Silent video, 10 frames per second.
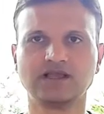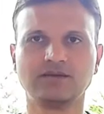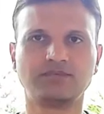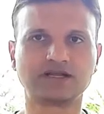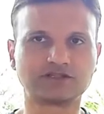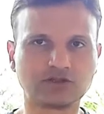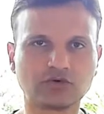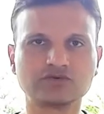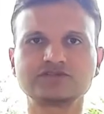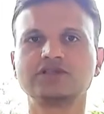but
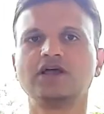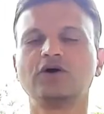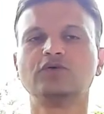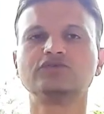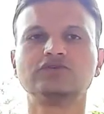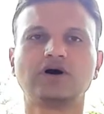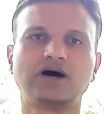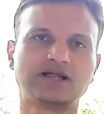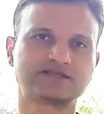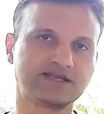those who
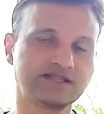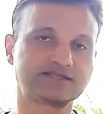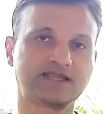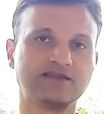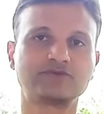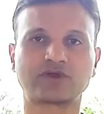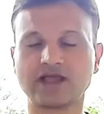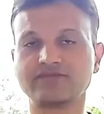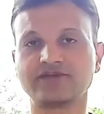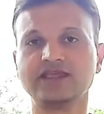are sensitive to
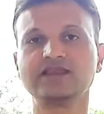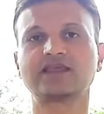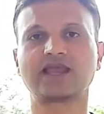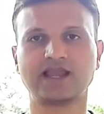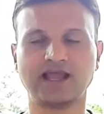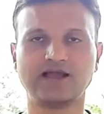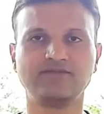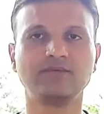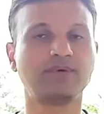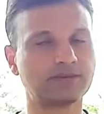caffeine can
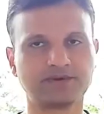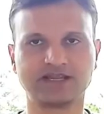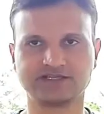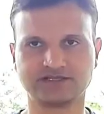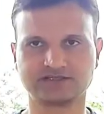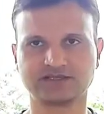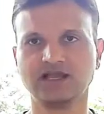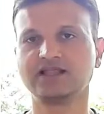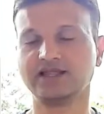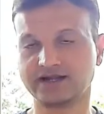have palpitations,
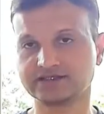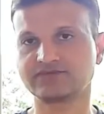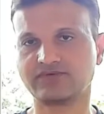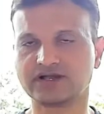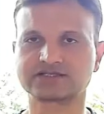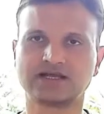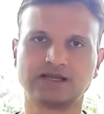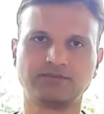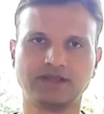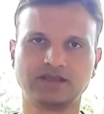that is fast
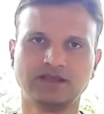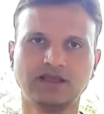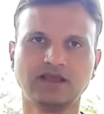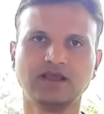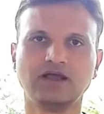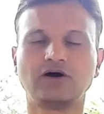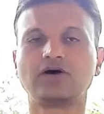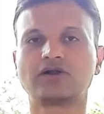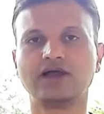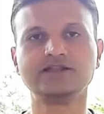heartbeat,
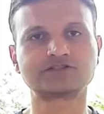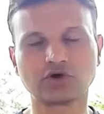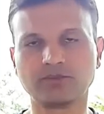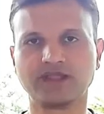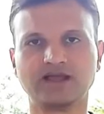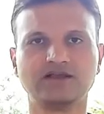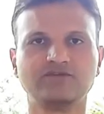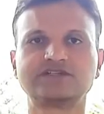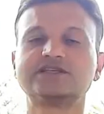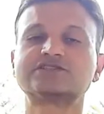or insomnia,
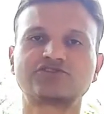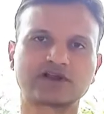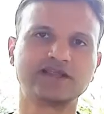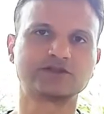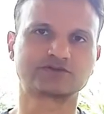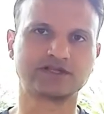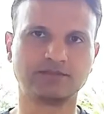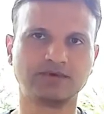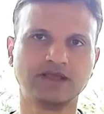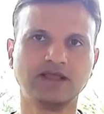which is struggling to
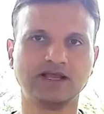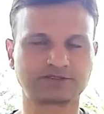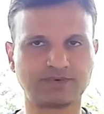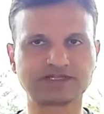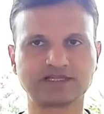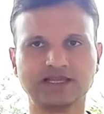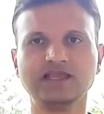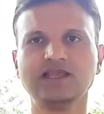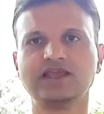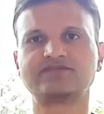sleep,
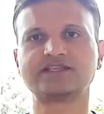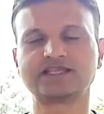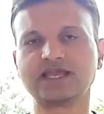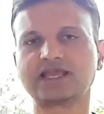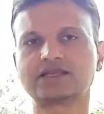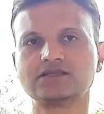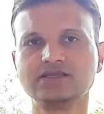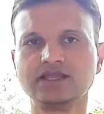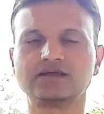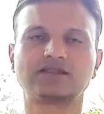especially if they take it
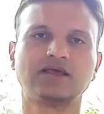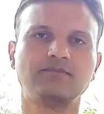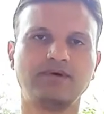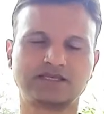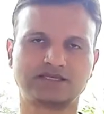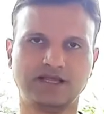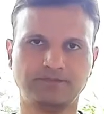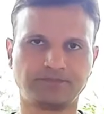near their bedtime.